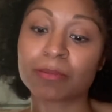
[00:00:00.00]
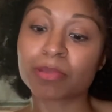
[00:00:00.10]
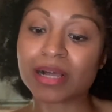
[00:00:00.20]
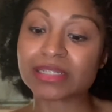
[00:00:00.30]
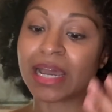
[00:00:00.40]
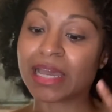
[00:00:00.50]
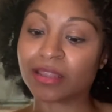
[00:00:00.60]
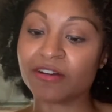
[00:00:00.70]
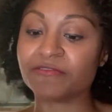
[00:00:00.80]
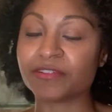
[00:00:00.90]
Plus, I
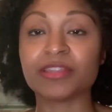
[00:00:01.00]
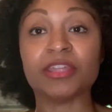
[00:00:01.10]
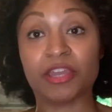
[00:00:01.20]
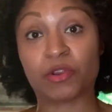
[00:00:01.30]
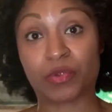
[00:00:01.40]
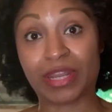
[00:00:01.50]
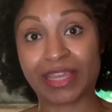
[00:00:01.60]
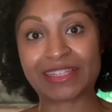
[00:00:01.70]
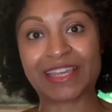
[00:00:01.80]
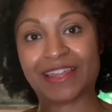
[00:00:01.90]
love the
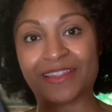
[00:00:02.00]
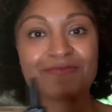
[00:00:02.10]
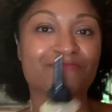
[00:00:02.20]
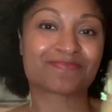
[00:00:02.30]
ingredients in it.